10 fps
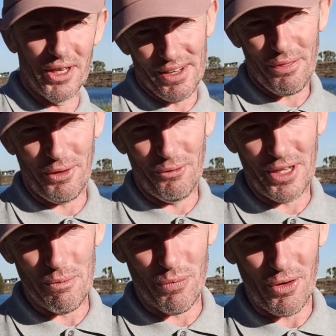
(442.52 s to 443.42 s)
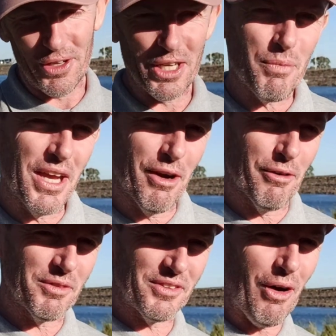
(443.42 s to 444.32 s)
where nothing will get broken, a pair
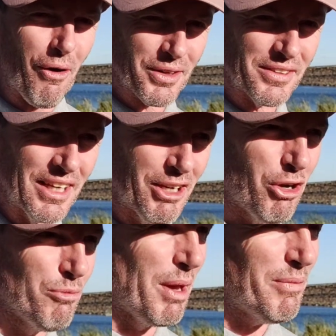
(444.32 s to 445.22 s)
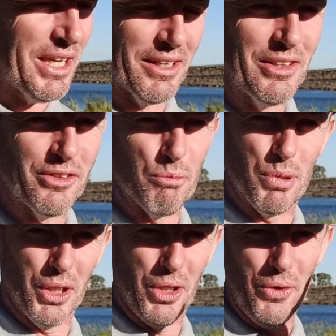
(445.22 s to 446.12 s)
of socks. Remember, you can use a
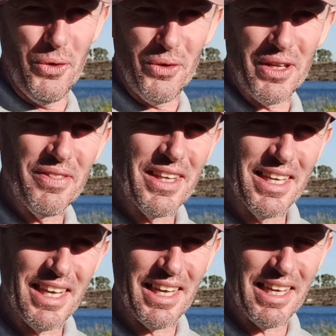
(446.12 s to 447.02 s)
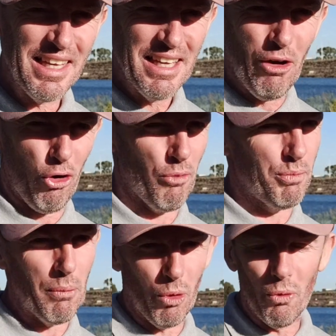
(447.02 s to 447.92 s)
balloon in the air or a
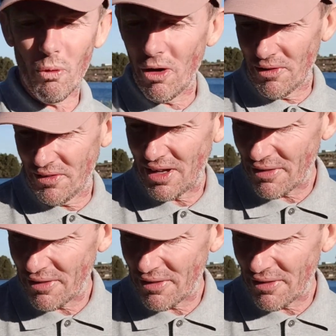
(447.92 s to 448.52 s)
bubble wand. I